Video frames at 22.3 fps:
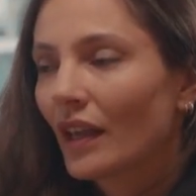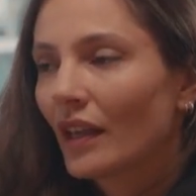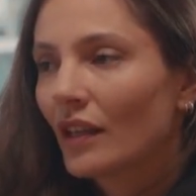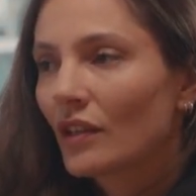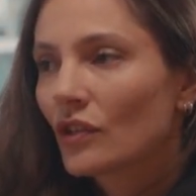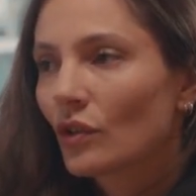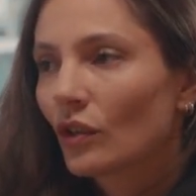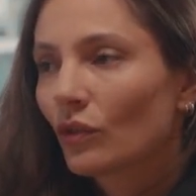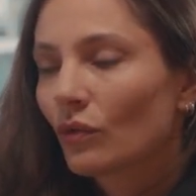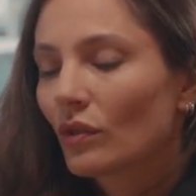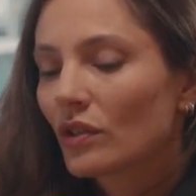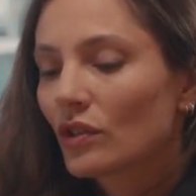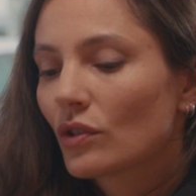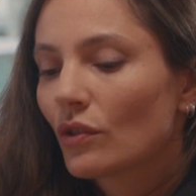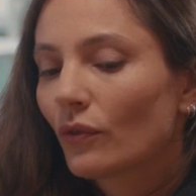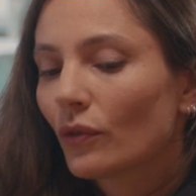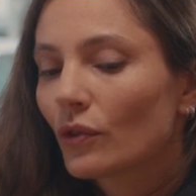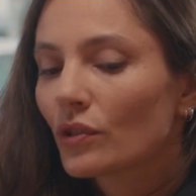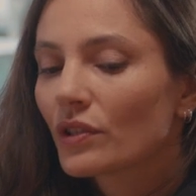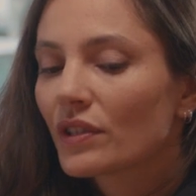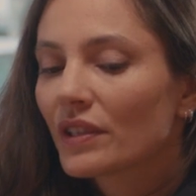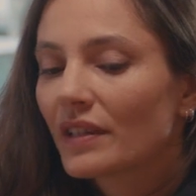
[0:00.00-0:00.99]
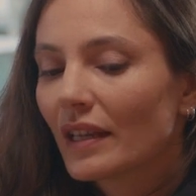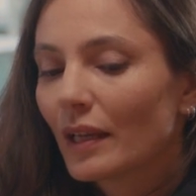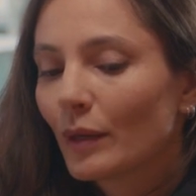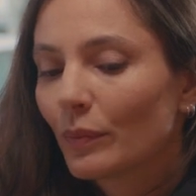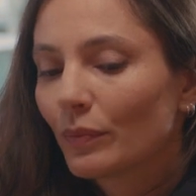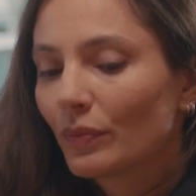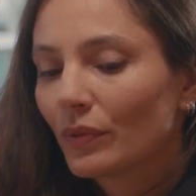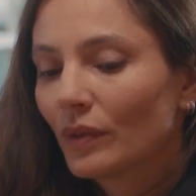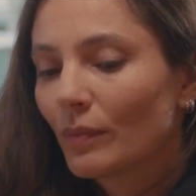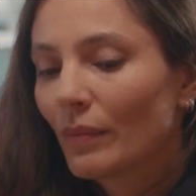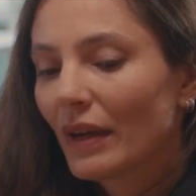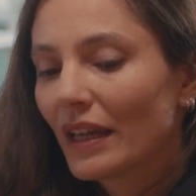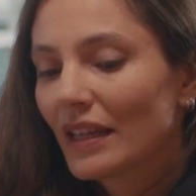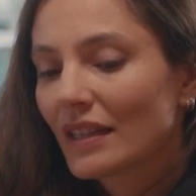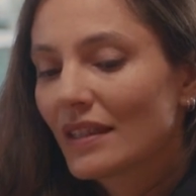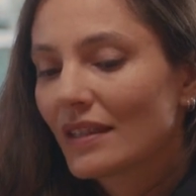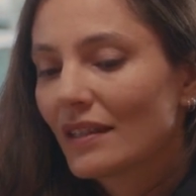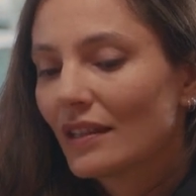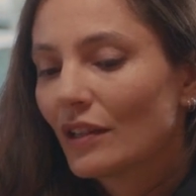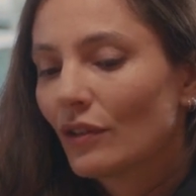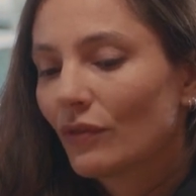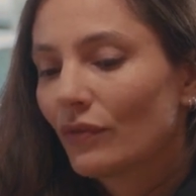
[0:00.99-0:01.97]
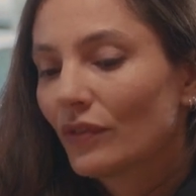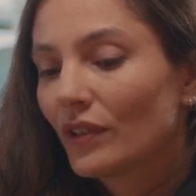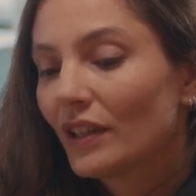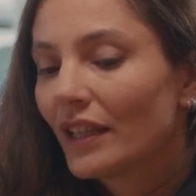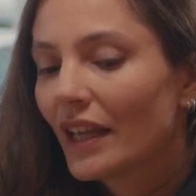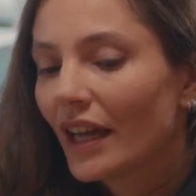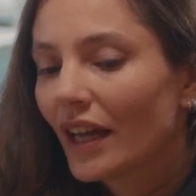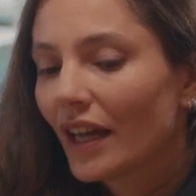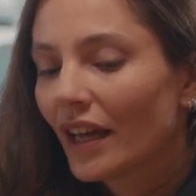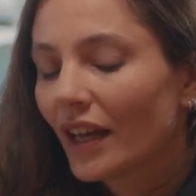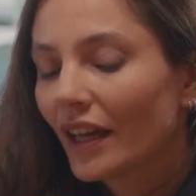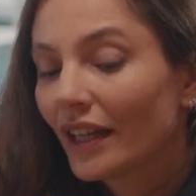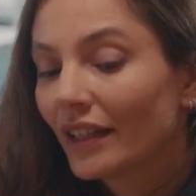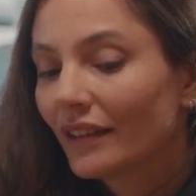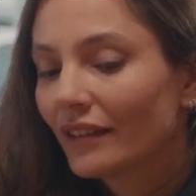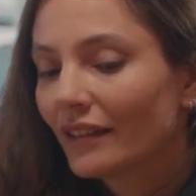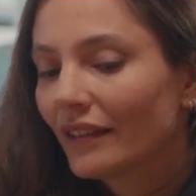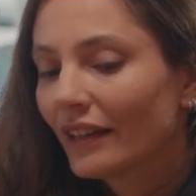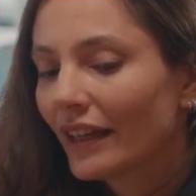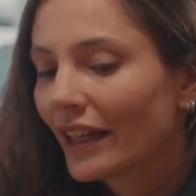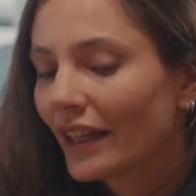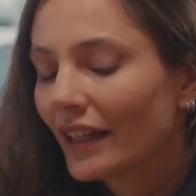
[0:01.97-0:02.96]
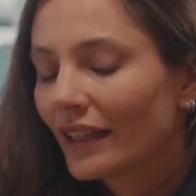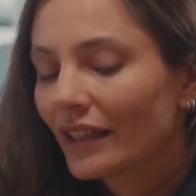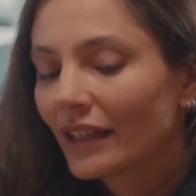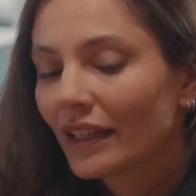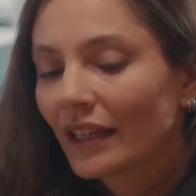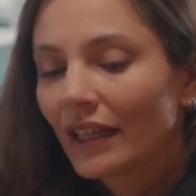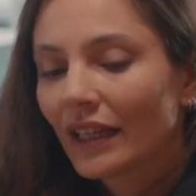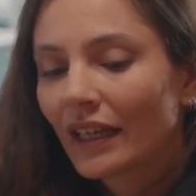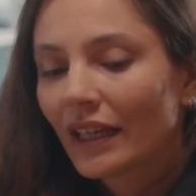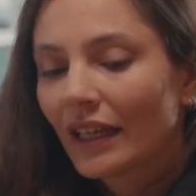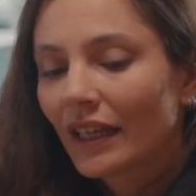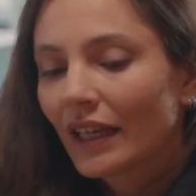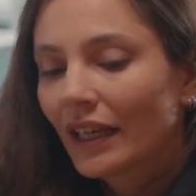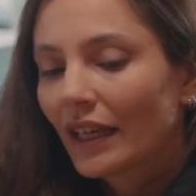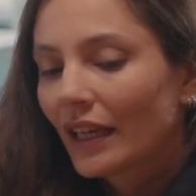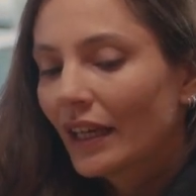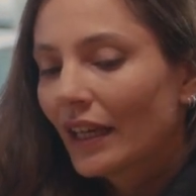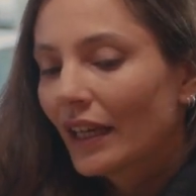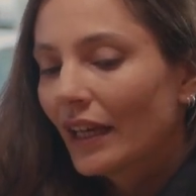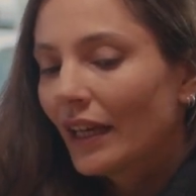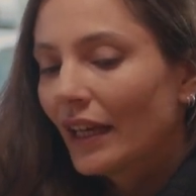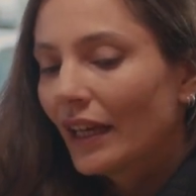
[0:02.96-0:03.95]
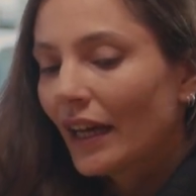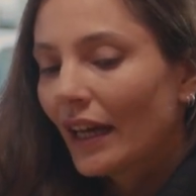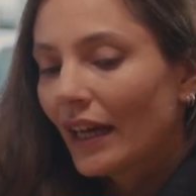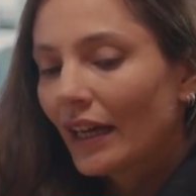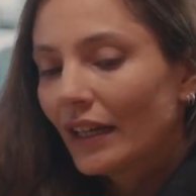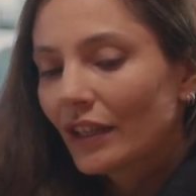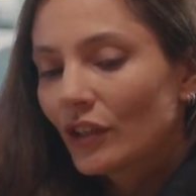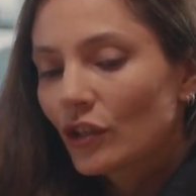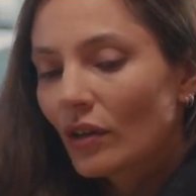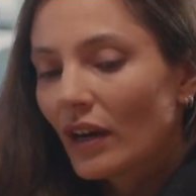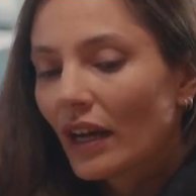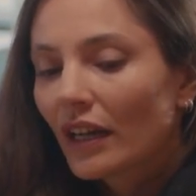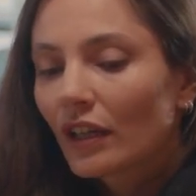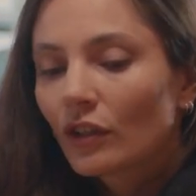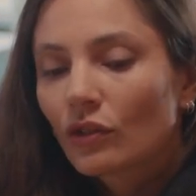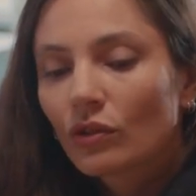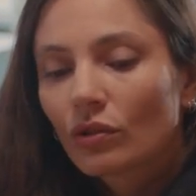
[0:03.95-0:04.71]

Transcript: So it was the first step in my cinephilia, and then I tried